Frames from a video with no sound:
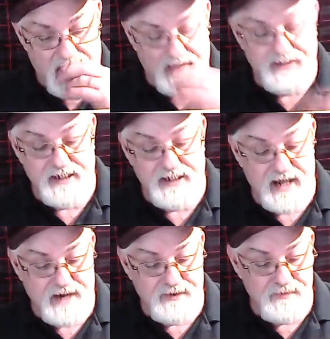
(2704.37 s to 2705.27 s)

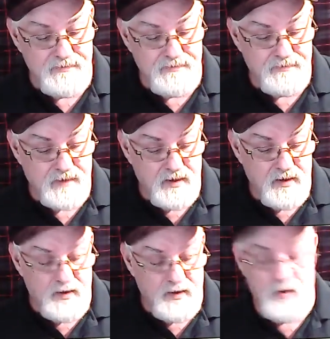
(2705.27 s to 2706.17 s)
scenario,
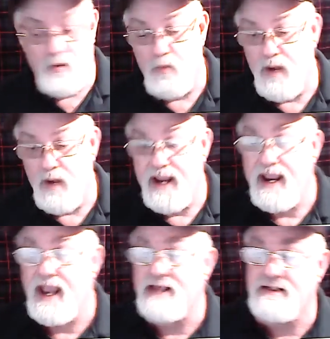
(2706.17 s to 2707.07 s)

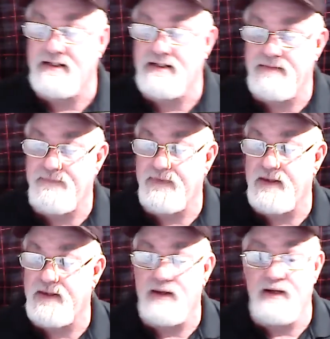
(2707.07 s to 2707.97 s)
whereas
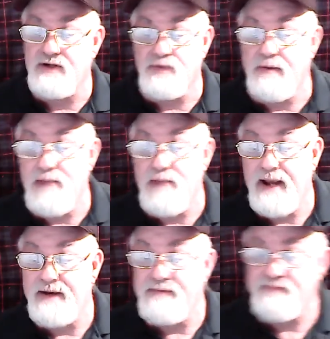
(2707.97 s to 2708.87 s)
it just went mad.
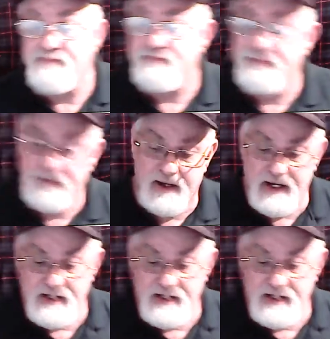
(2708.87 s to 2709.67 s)
It